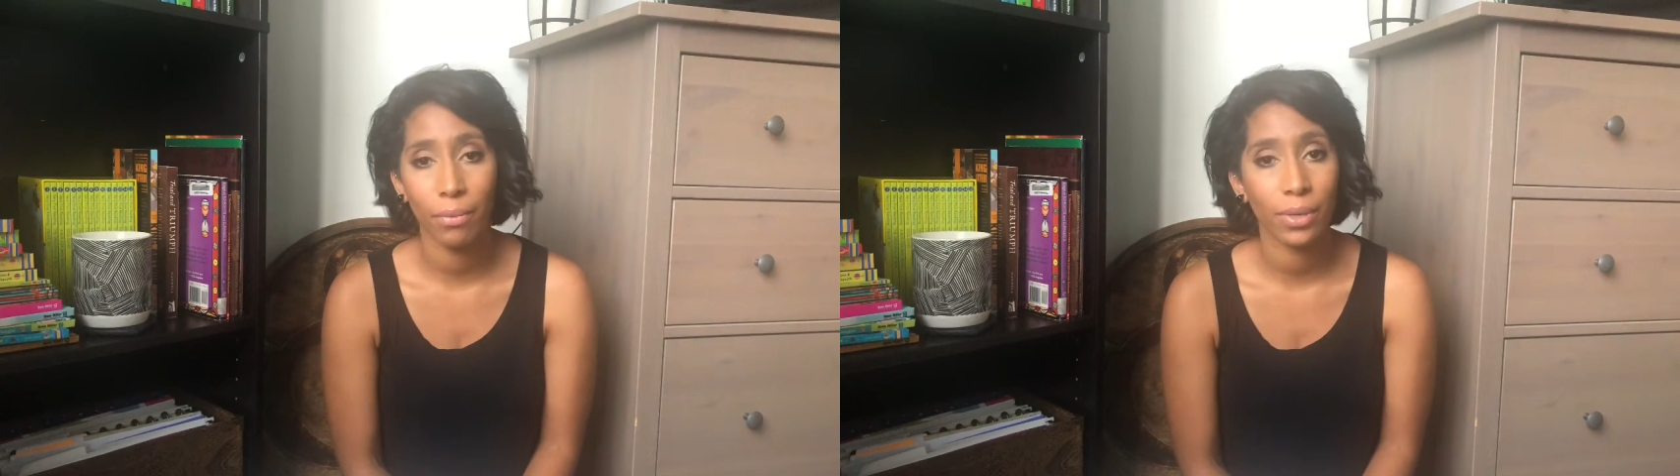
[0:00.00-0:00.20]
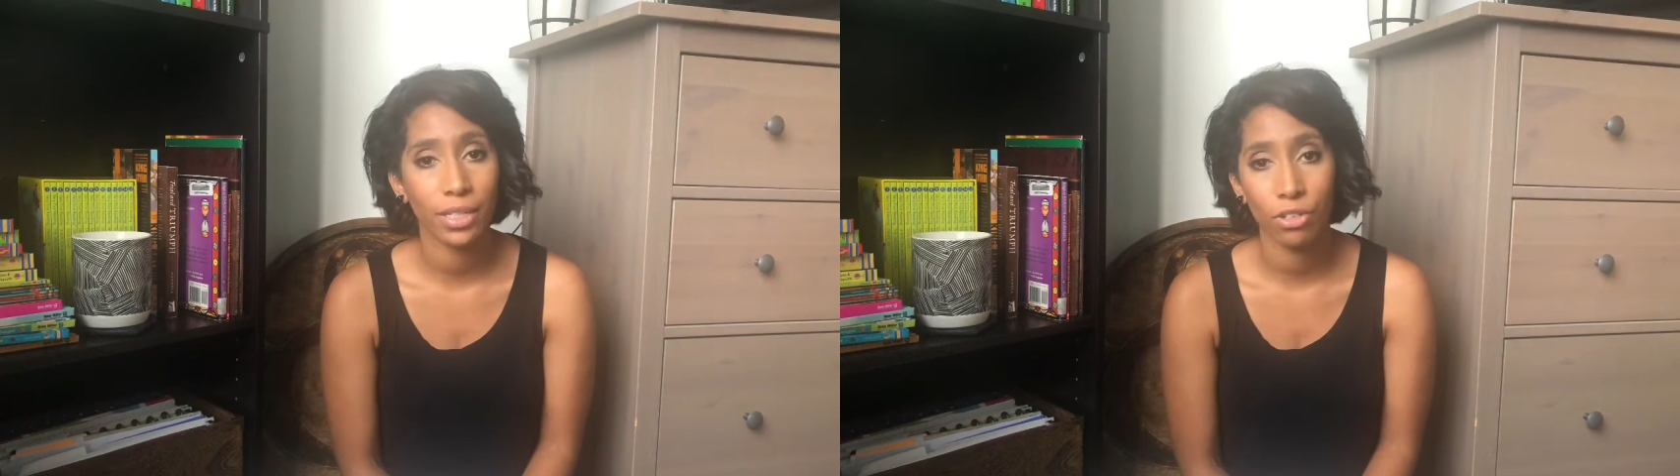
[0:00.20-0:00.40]

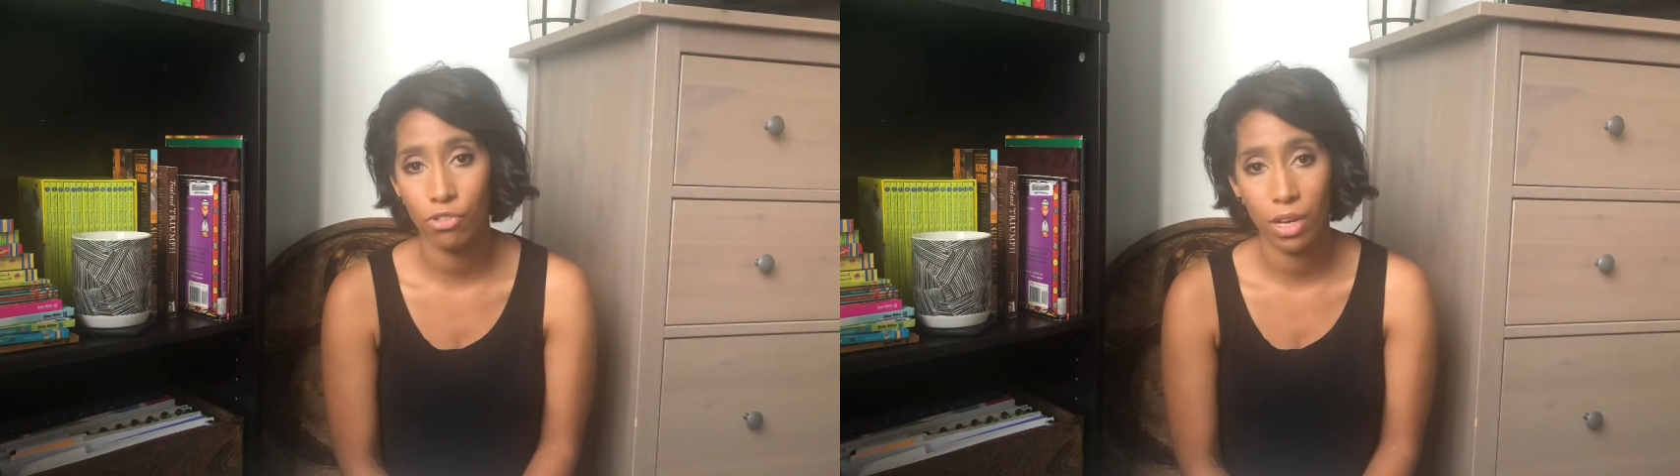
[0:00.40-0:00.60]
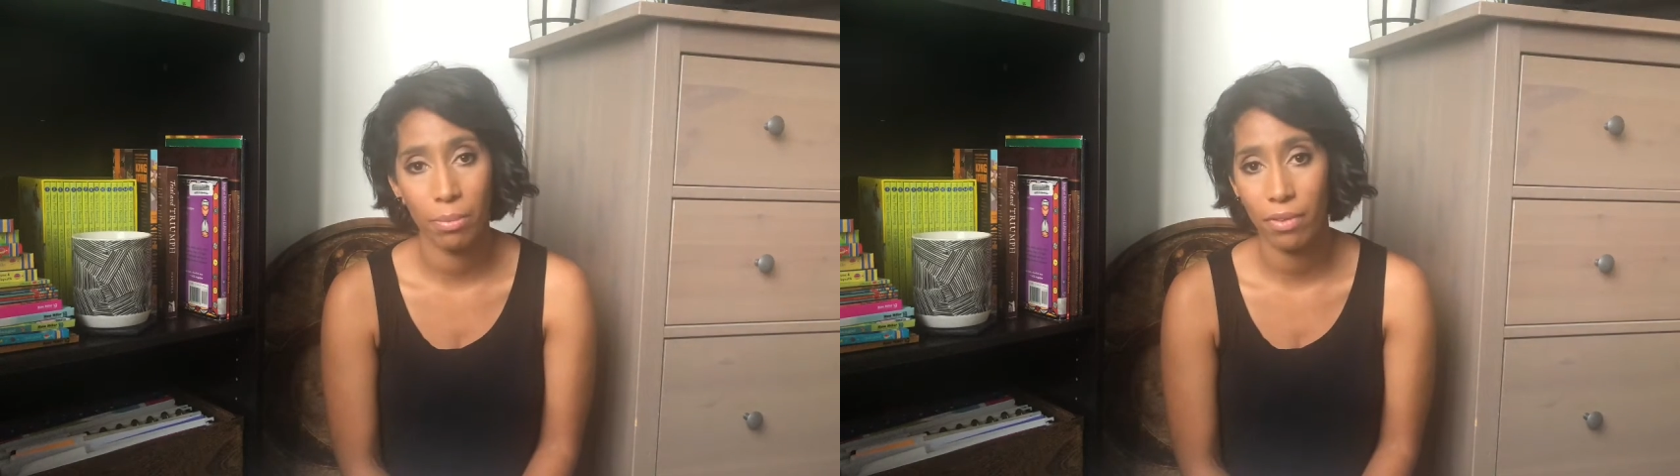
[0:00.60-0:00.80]
was a
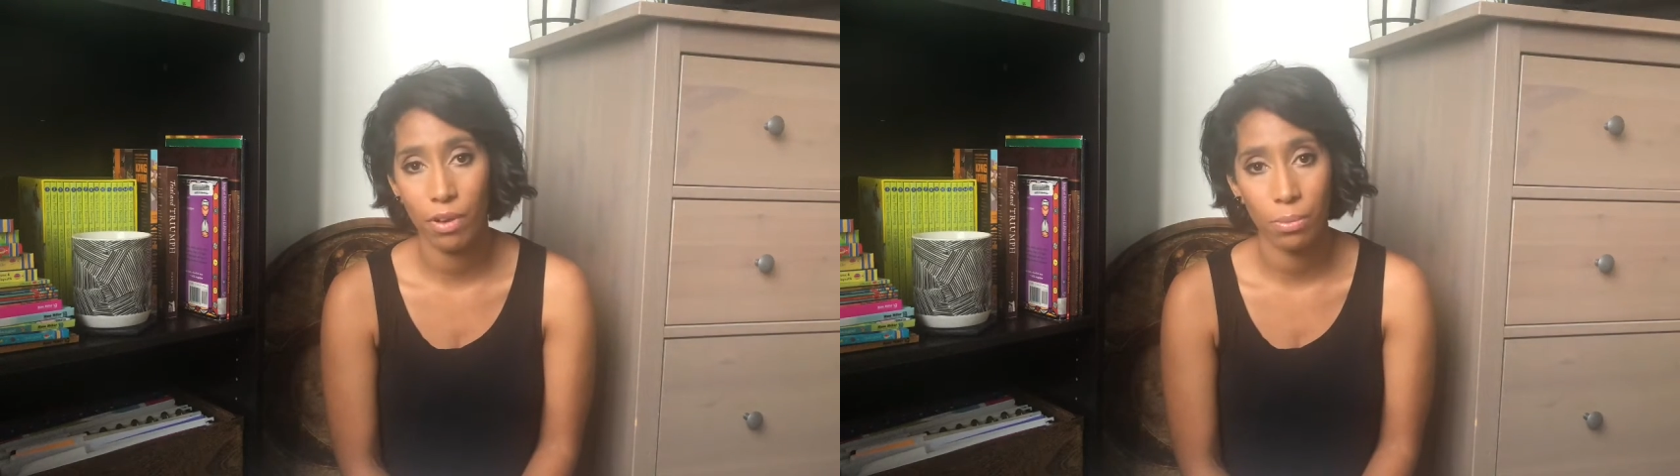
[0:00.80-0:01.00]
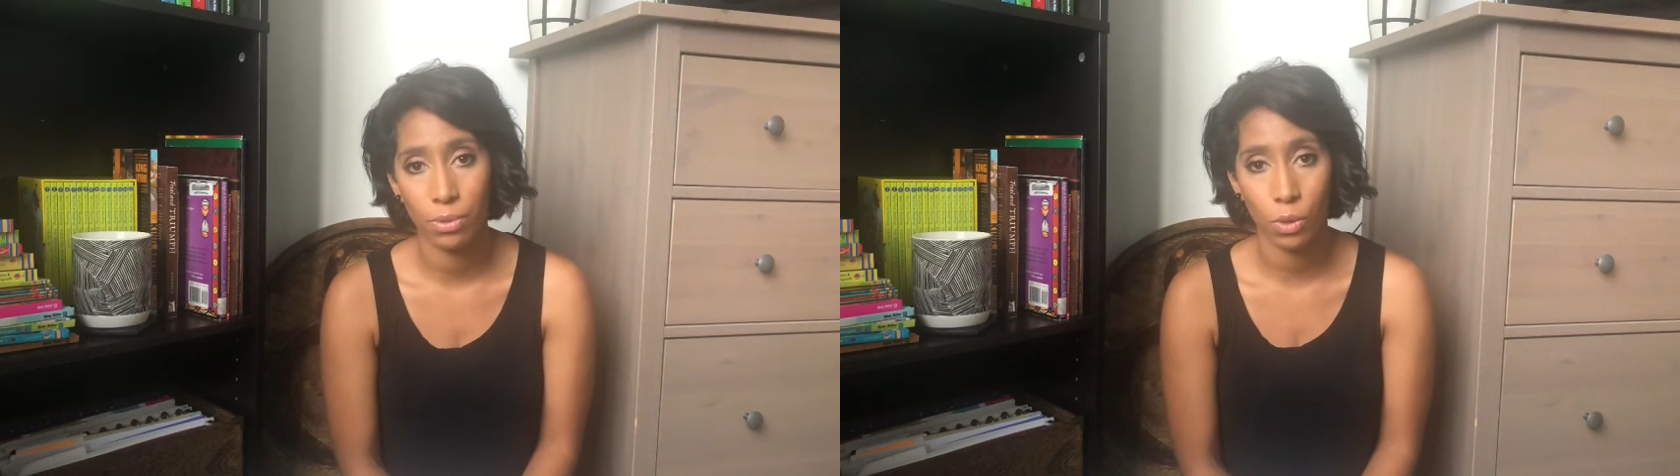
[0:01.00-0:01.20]
dream of
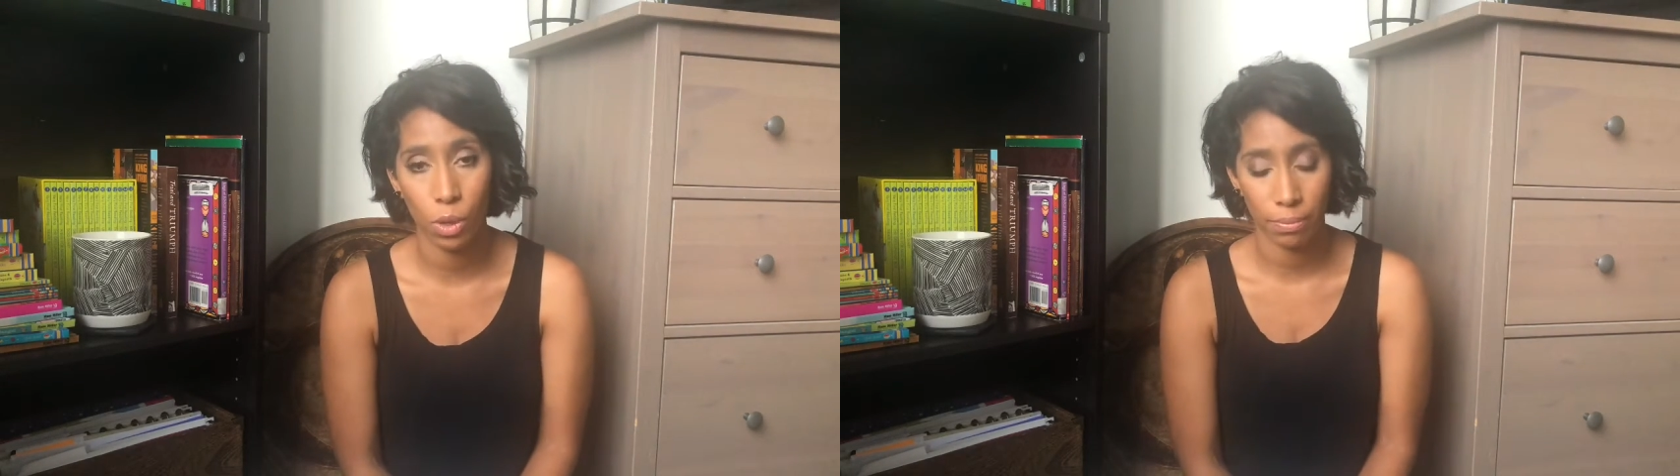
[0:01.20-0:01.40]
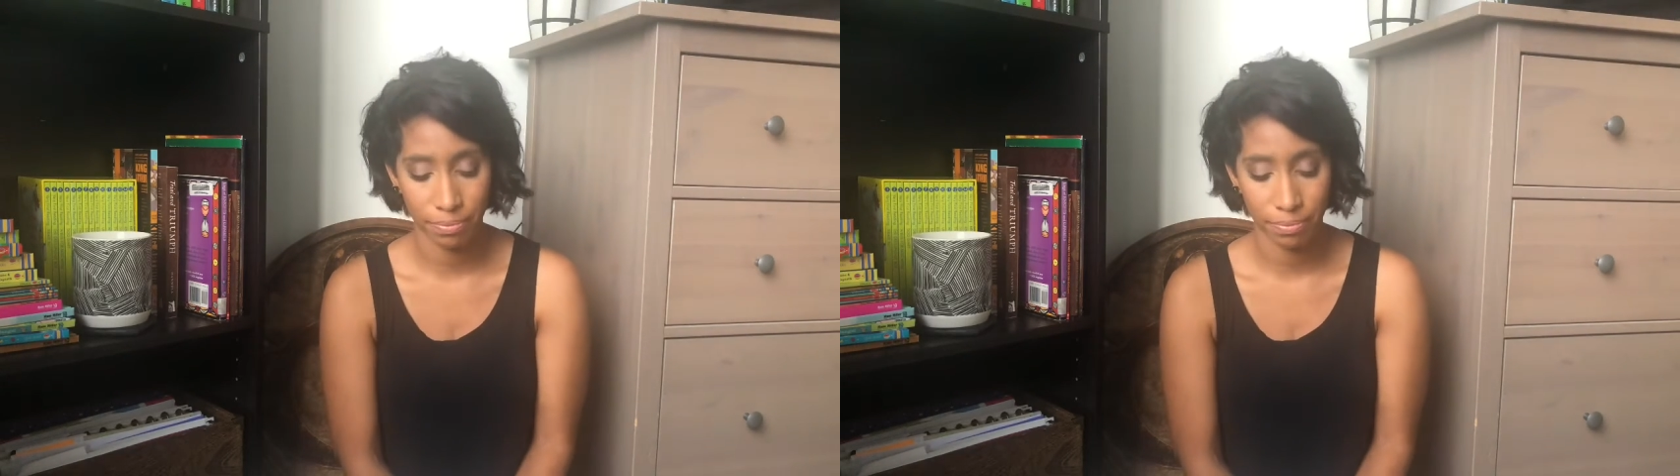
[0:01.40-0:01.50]
homeschool.